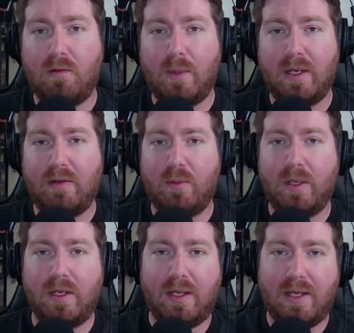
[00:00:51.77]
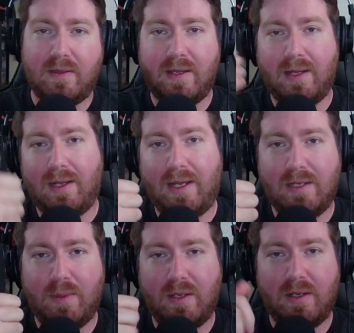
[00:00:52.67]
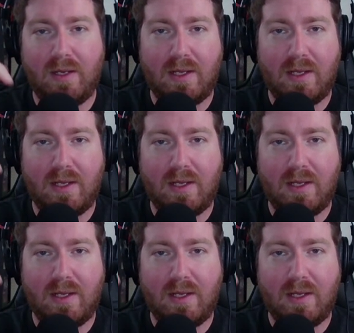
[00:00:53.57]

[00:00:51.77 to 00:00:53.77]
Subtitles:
remind everybody to hit that like button